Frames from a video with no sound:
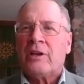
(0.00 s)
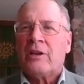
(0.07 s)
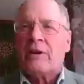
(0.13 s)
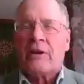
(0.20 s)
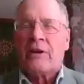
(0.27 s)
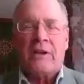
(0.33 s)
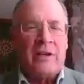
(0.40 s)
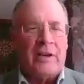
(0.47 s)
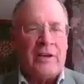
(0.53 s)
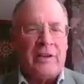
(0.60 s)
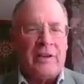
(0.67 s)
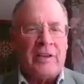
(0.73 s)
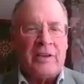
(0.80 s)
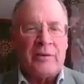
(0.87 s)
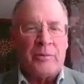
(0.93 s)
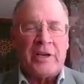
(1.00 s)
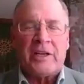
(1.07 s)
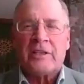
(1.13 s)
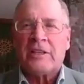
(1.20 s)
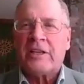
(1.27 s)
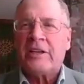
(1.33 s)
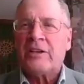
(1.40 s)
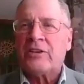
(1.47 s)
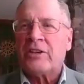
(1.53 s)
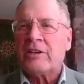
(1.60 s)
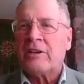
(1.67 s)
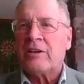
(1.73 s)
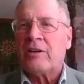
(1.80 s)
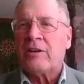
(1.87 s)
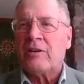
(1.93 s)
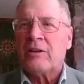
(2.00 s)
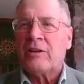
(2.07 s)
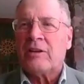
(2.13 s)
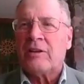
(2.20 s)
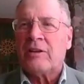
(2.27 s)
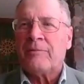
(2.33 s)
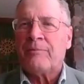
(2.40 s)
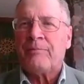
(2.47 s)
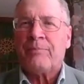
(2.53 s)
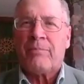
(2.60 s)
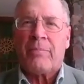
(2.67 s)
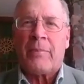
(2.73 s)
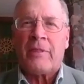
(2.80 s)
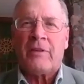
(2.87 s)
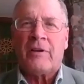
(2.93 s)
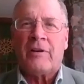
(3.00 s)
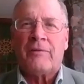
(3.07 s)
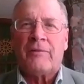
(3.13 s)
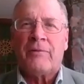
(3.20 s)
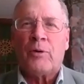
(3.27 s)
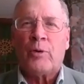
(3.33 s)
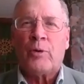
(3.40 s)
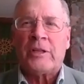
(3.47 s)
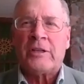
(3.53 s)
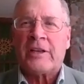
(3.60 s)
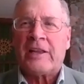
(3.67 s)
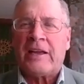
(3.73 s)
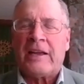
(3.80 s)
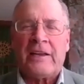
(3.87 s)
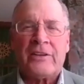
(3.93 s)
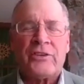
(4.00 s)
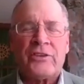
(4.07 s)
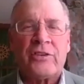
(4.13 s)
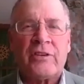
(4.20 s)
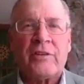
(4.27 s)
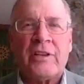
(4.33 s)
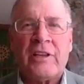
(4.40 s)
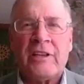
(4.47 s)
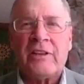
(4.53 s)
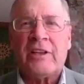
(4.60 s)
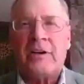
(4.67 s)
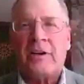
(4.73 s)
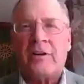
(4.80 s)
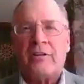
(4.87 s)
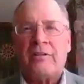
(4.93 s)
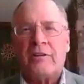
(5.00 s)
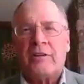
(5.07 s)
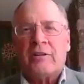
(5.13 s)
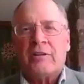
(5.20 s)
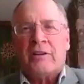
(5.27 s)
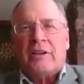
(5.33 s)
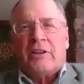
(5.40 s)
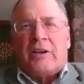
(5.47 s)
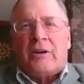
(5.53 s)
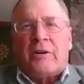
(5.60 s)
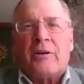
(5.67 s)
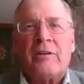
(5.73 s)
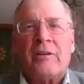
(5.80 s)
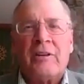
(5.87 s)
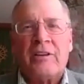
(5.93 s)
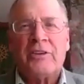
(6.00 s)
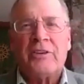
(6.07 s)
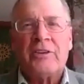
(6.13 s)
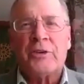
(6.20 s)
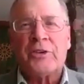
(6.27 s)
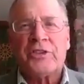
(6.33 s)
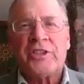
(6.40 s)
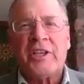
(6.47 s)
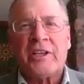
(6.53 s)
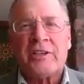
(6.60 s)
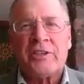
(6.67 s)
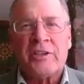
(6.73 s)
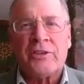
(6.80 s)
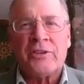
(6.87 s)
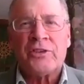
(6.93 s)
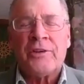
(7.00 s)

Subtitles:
and regulation of oil and gas in their jurisdictions.